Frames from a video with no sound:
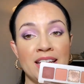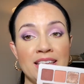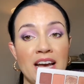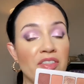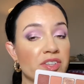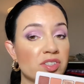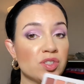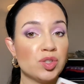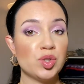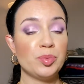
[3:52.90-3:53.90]
yeah, this is
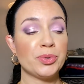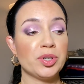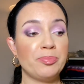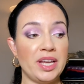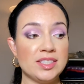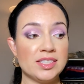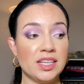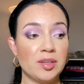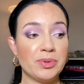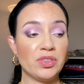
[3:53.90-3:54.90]
super
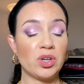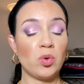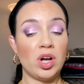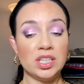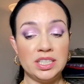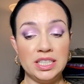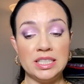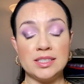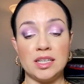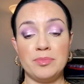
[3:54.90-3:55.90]
basic, but the quality
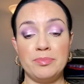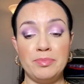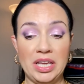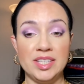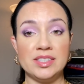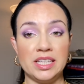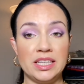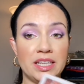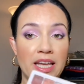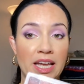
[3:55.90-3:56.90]
is
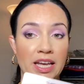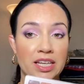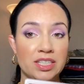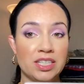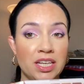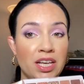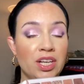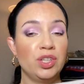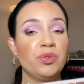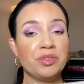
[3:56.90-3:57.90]
amazing. And
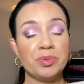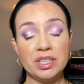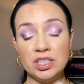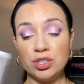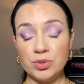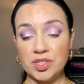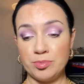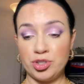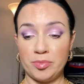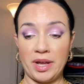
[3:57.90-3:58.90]
you can really do
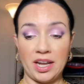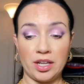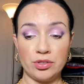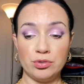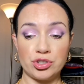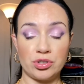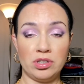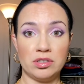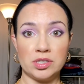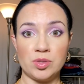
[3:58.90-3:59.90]
some dramatic neutral looks